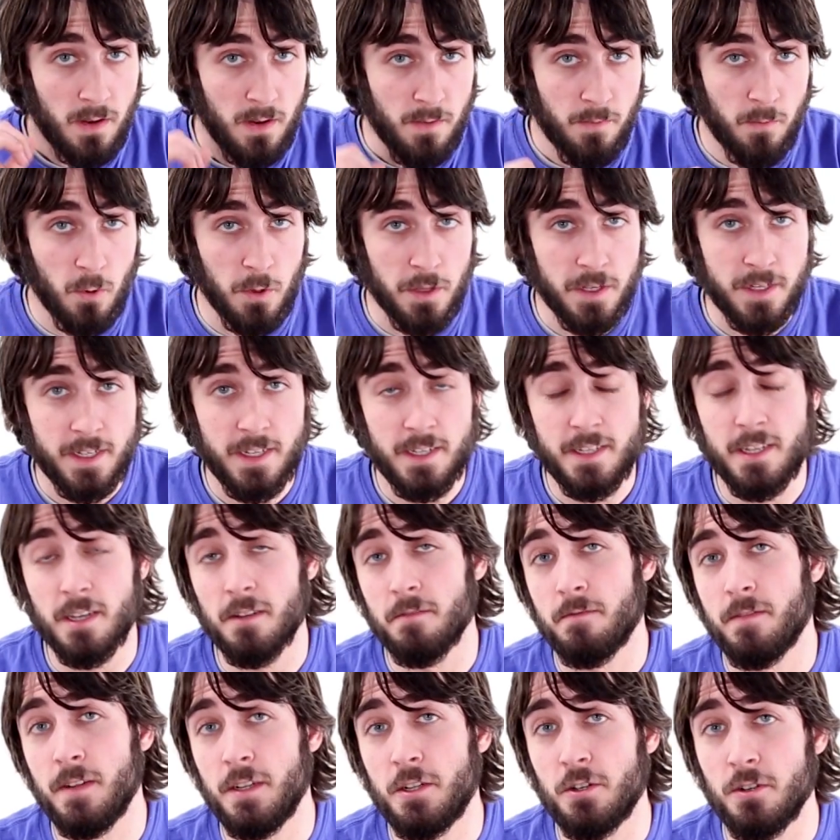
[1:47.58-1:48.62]
For the
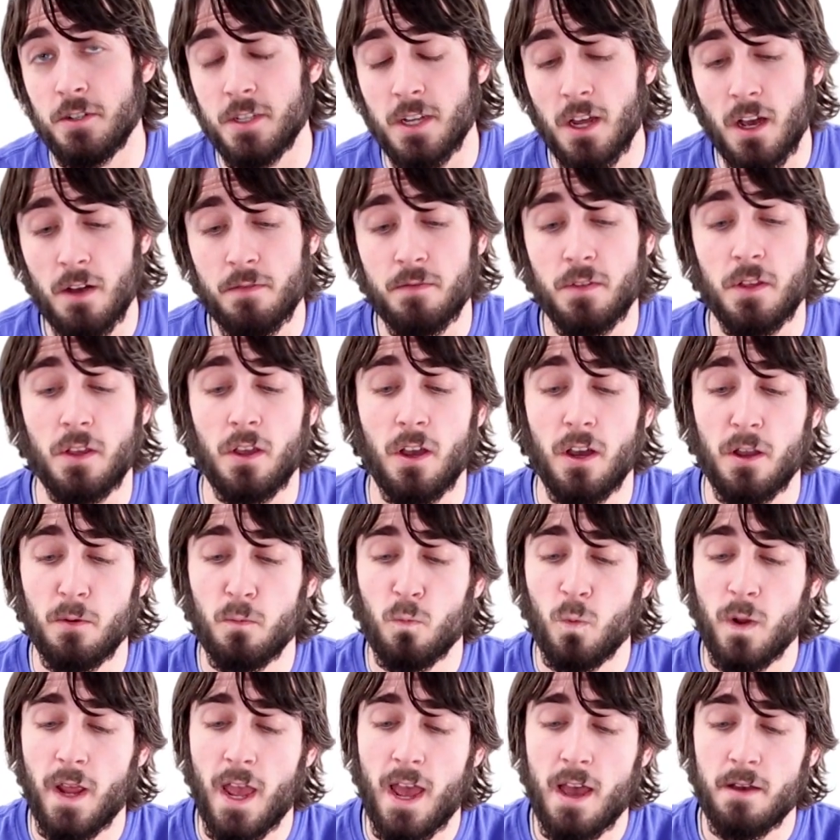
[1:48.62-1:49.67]
detailed features of the
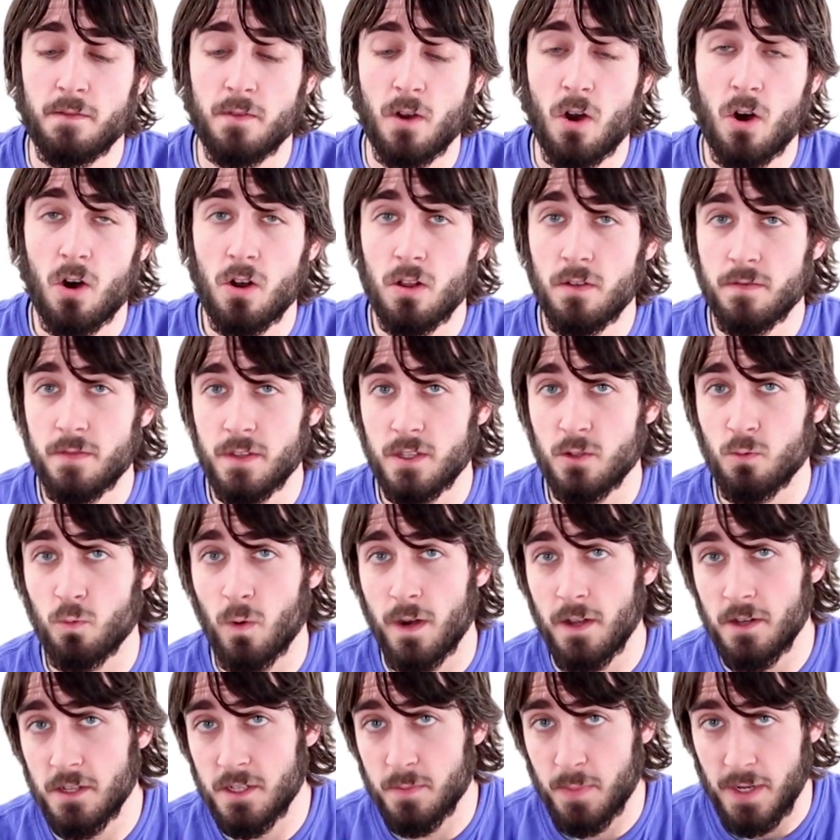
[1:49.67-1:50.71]
gun, we have all of this
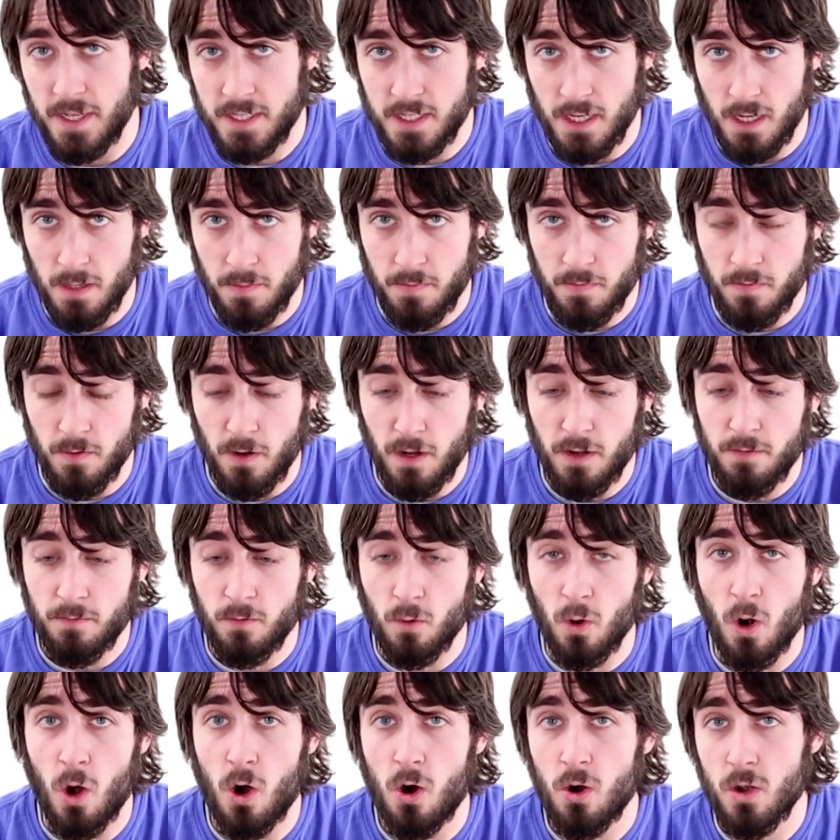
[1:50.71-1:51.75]
rail space up front
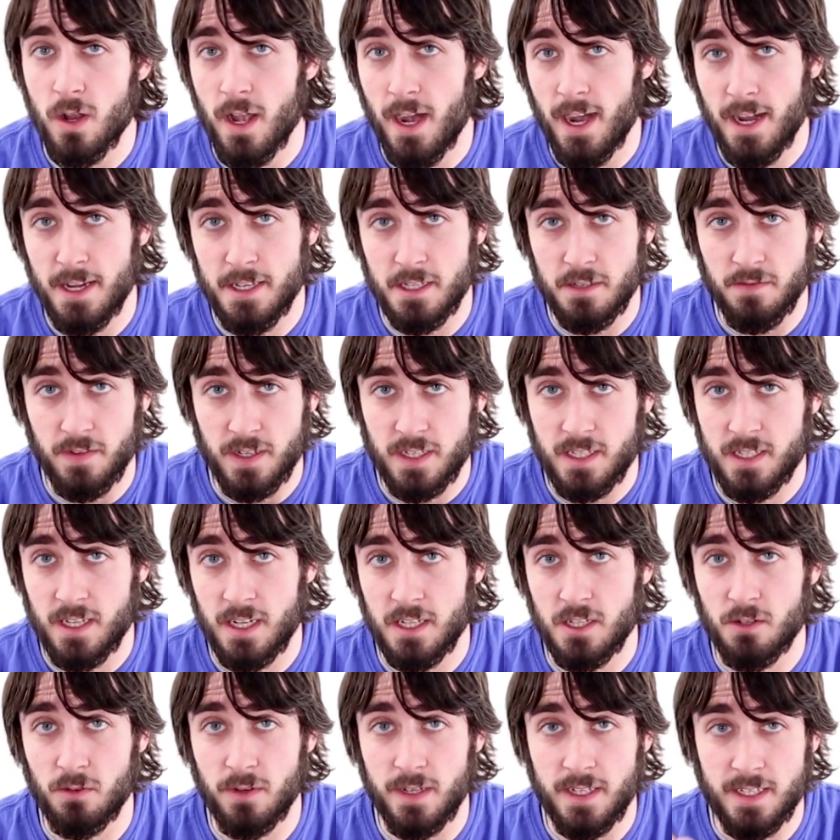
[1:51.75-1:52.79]
for all kinds of
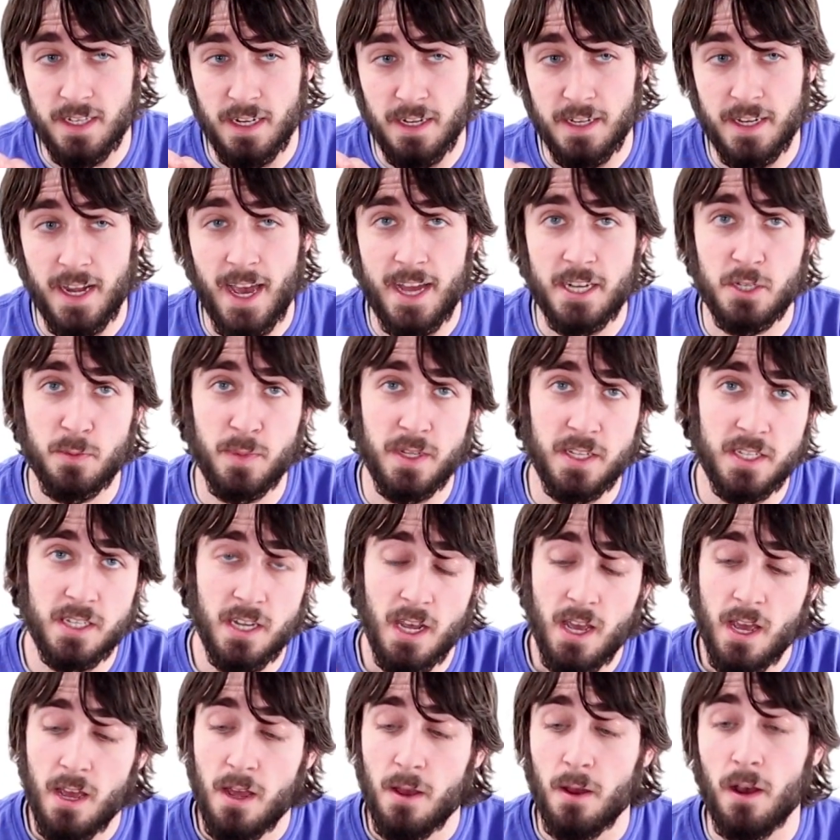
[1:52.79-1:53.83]
accessories and attachments,
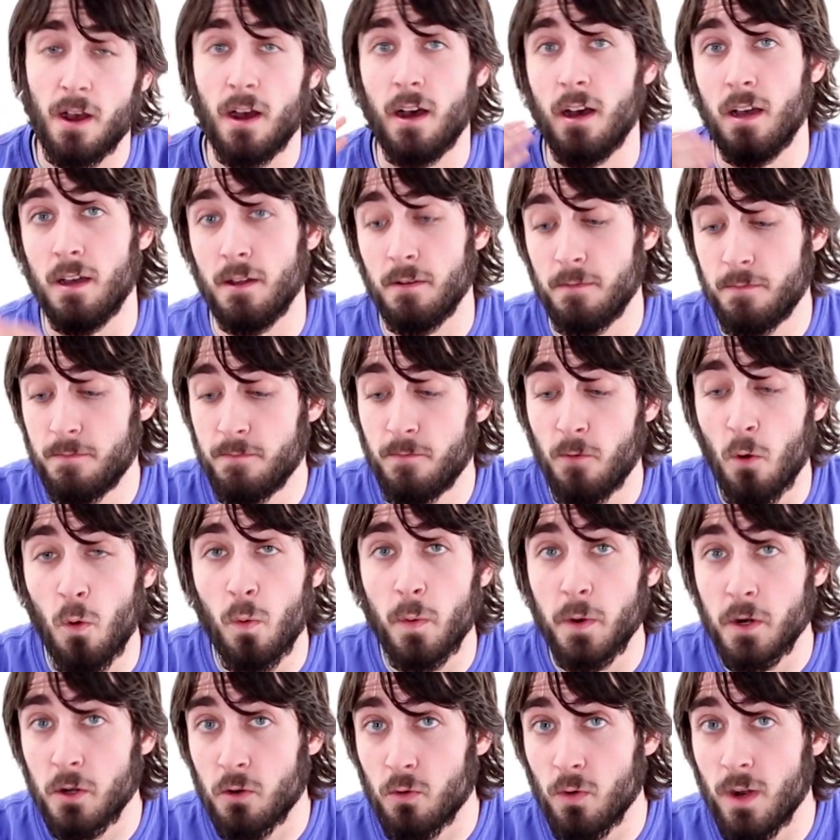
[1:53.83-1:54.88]

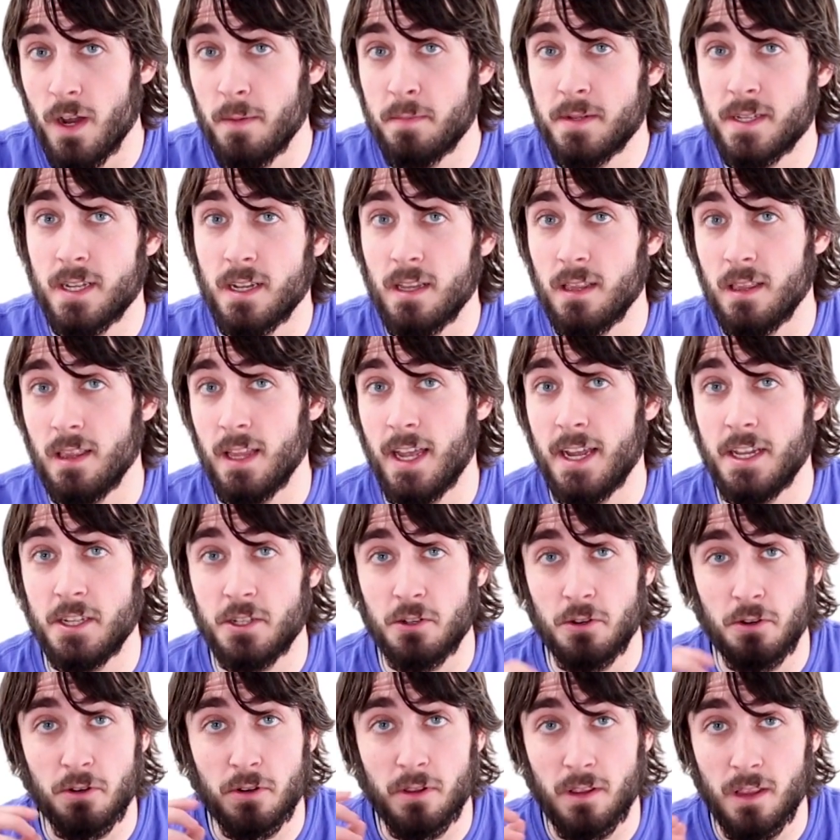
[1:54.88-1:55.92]
forward grips,
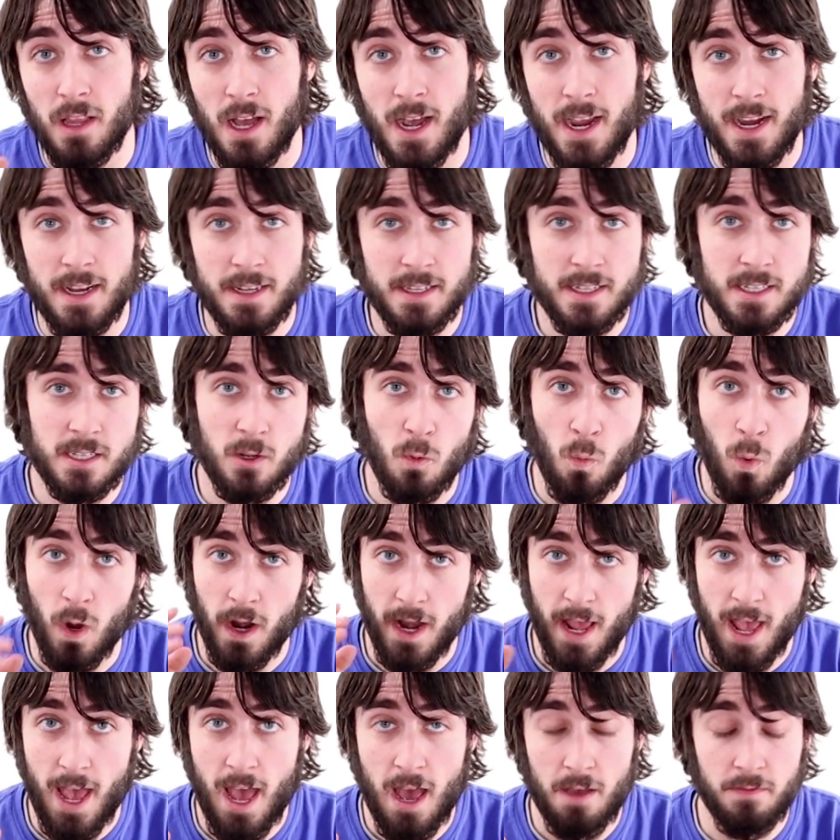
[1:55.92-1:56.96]
laser, lights,
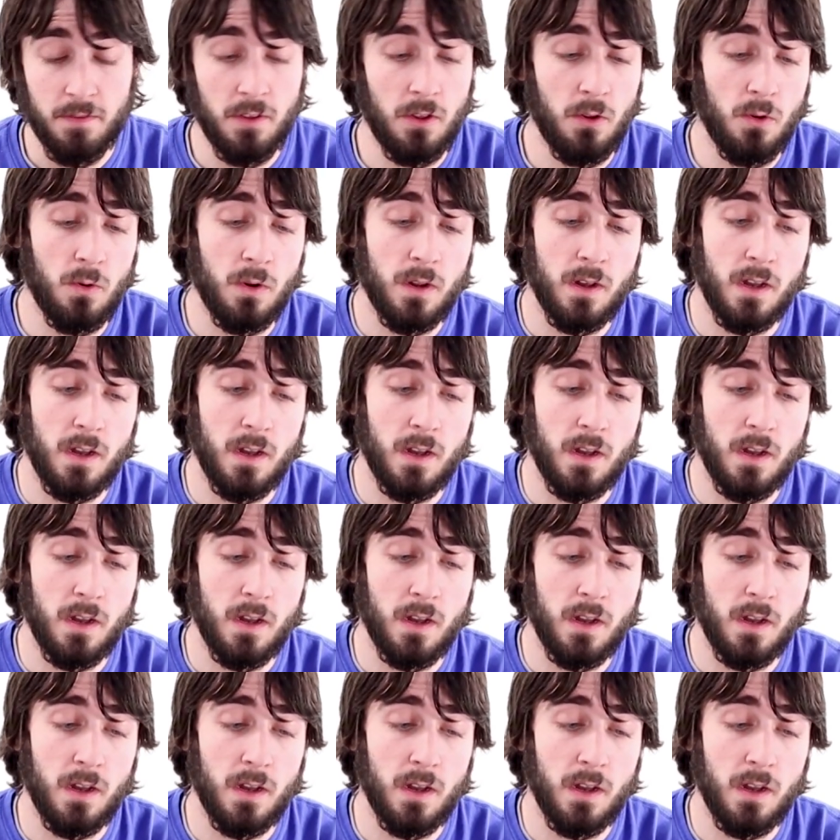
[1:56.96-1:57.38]
what have you.